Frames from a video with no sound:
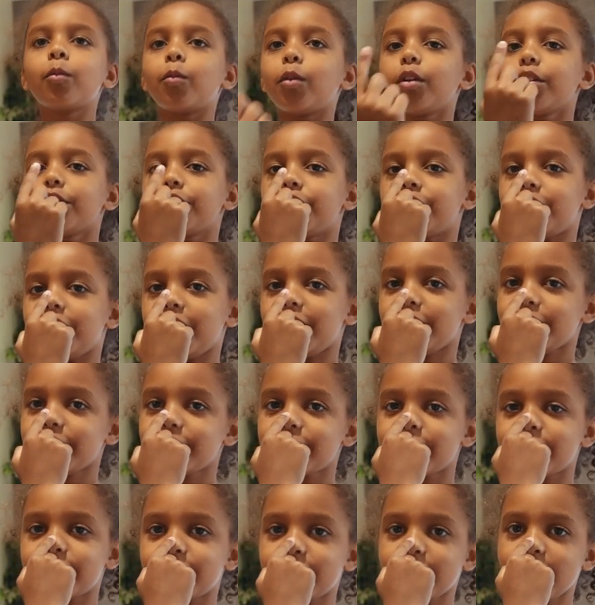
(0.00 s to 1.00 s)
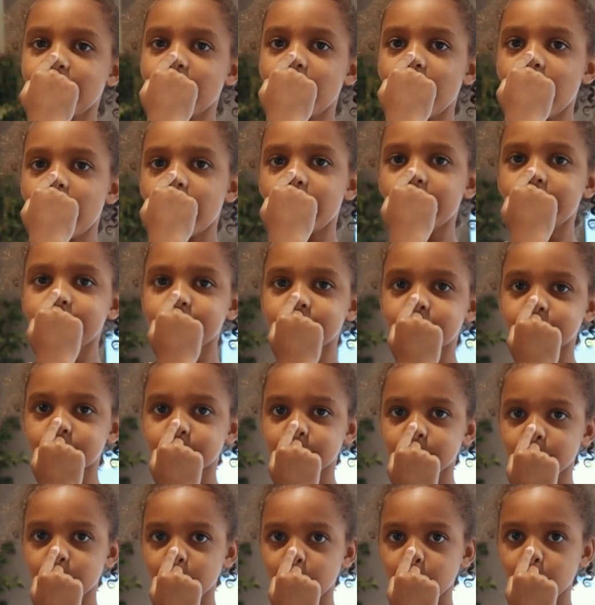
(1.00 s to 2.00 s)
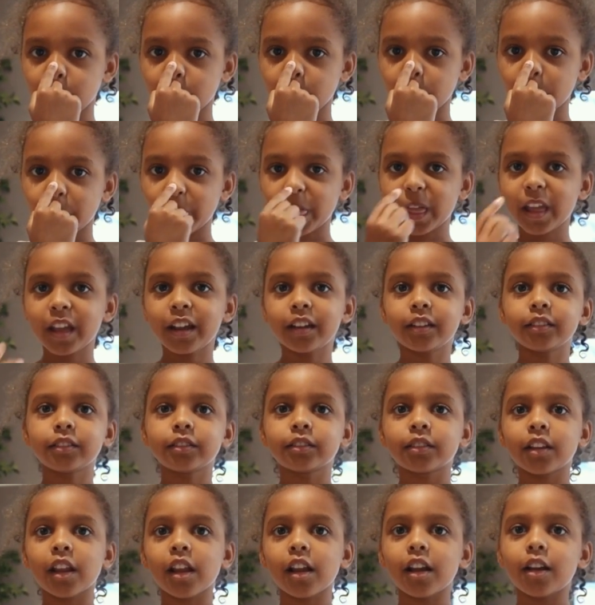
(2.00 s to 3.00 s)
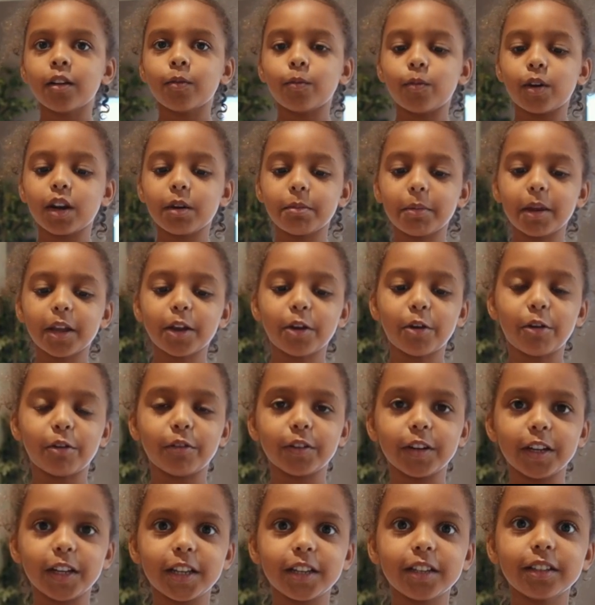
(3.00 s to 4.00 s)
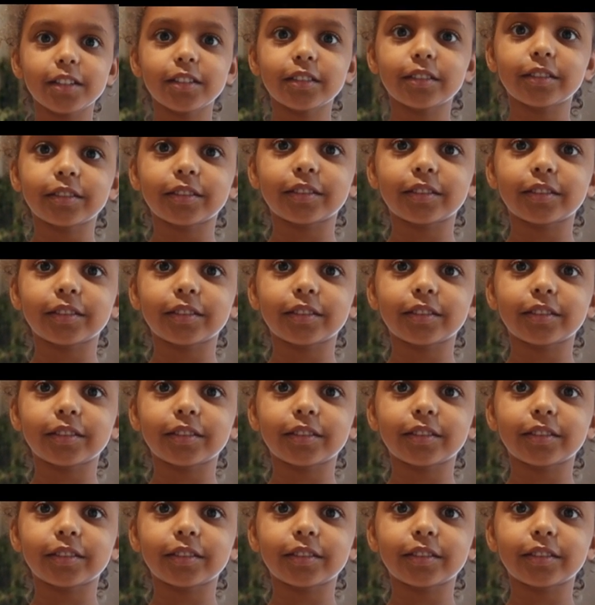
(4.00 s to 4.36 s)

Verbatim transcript: What's this? Nose. What am I holding?